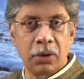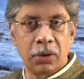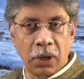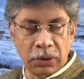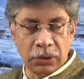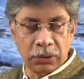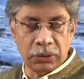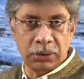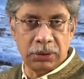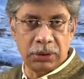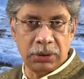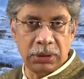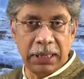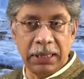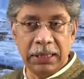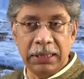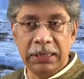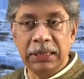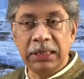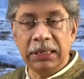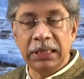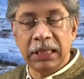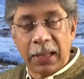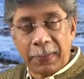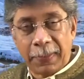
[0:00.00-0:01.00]
got
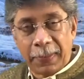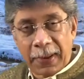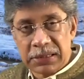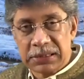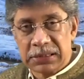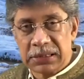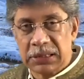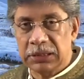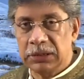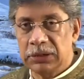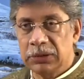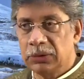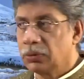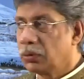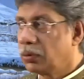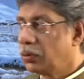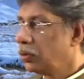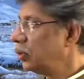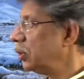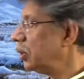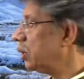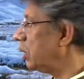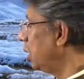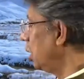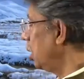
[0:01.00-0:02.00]
any capacity to
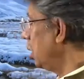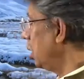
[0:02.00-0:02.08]
hold